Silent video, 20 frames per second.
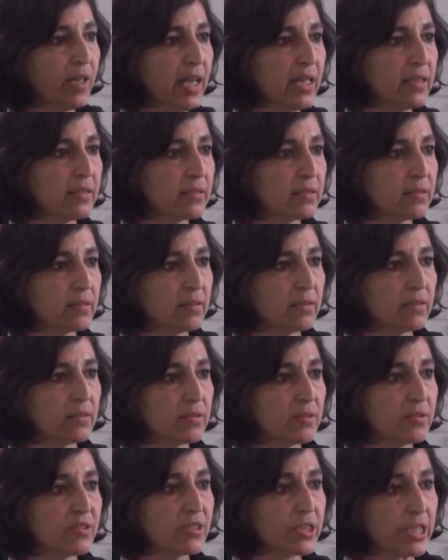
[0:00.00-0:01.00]
rate
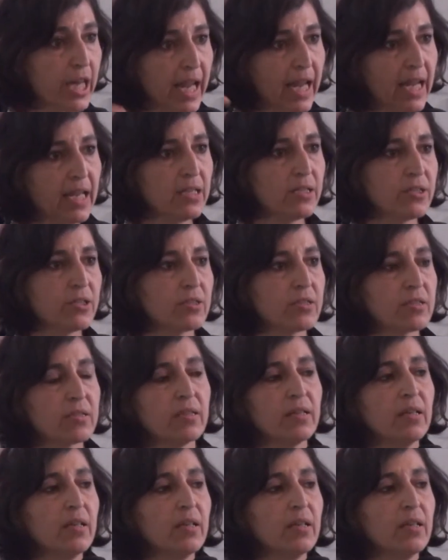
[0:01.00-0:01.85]
changed.